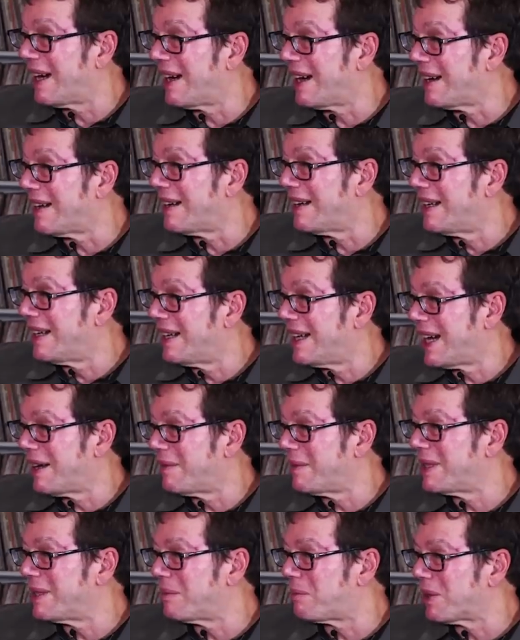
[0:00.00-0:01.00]
Yeah.
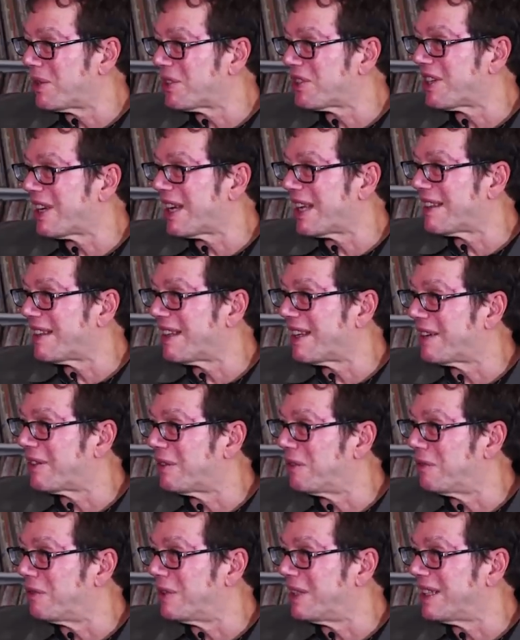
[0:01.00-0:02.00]
I mean, the person I
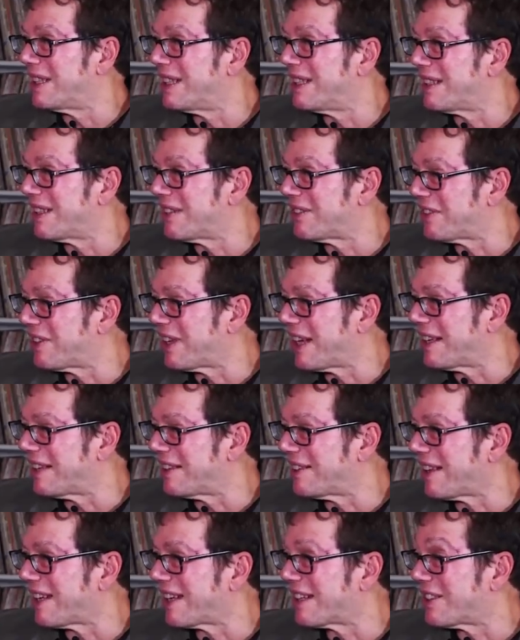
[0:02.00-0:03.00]
think who really does
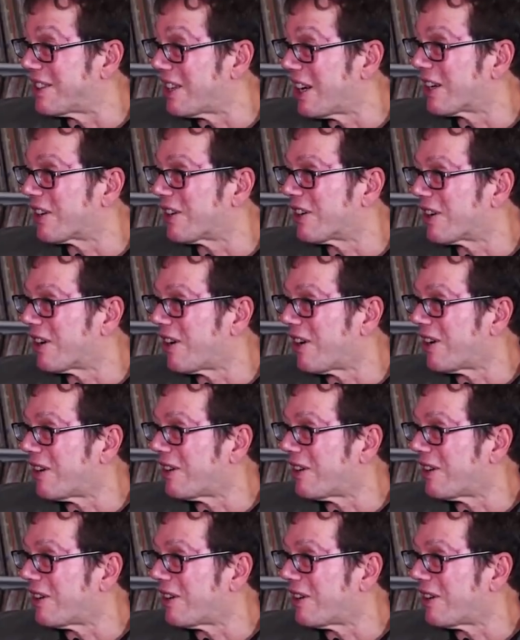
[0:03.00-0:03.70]
that is like Tucker